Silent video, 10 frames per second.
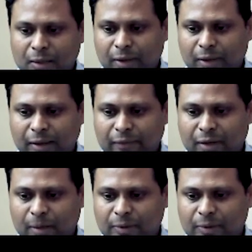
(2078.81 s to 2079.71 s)
We have a
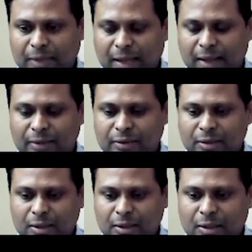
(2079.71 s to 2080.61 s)
couple of tanks,
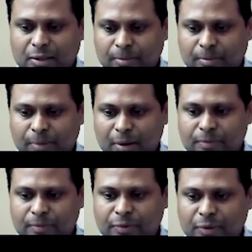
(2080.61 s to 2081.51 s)
some
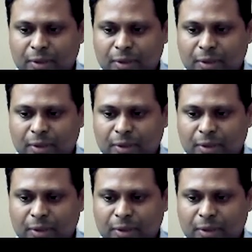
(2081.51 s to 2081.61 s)
pumps,